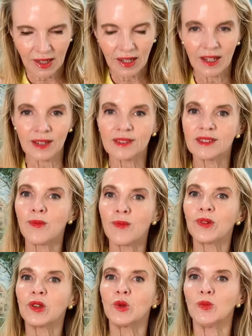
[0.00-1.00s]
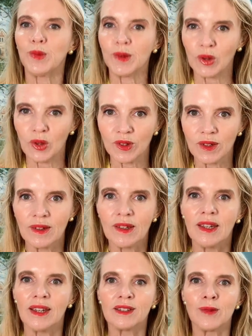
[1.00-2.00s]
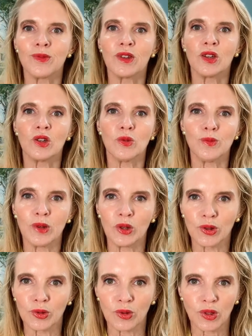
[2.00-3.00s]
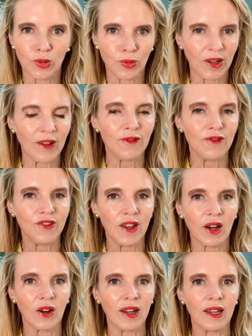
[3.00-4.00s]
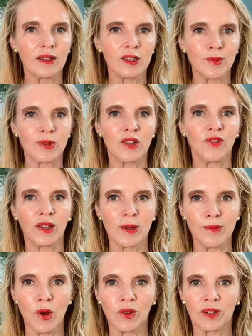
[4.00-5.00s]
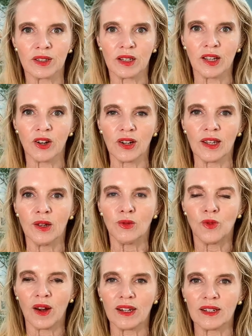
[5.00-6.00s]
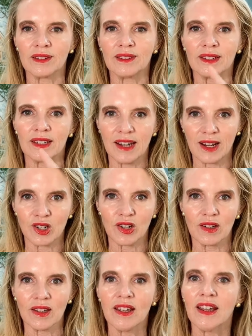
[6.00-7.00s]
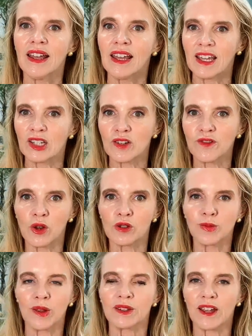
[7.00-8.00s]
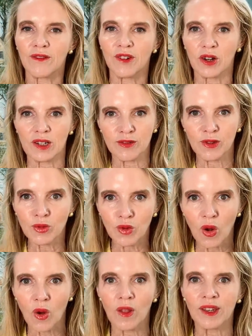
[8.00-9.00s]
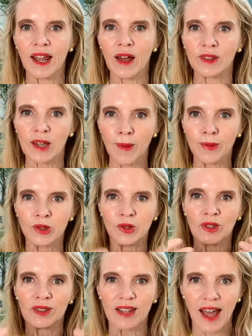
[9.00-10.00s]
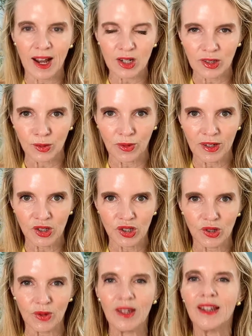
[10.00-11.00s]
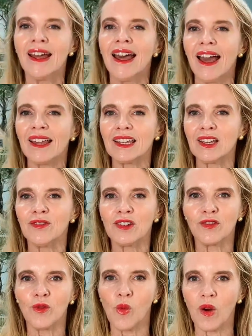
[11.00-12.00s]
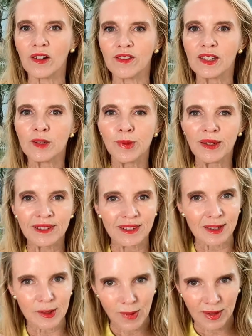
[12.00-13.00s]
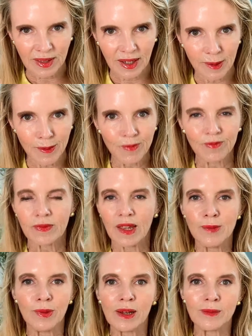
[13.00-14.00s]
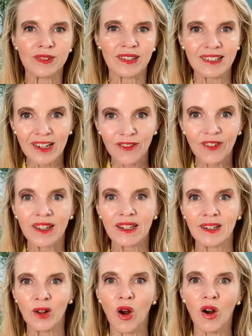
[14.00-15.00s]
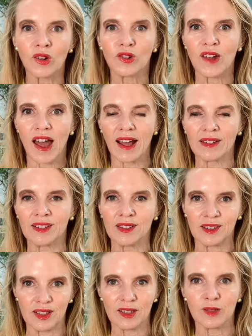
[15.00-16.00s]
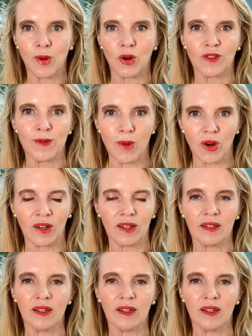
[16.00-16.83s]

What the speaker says: It's something you build. It's something you build through three very specific components: clarity, readiness, connection. Each of those plays a very different role in how the opportunities actually reach you. And even if one of these pieces is missing, it becomes significantly harder to access this part of the market.